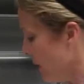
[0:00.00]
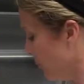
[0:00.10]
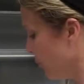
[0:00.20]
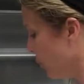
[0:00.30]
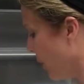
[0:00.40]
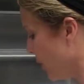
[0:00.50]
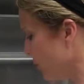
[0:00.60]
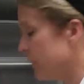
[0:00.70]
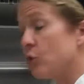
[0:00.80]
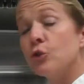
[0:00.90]
If your
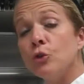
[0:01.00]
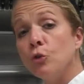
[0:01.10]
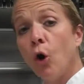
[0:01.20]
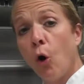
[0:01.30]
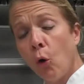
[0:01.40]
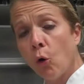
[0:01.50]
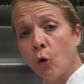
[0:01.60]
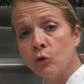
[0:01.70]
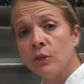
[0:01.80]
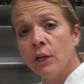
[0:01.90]
water is too
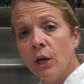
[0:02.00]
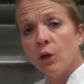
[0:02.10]
cold,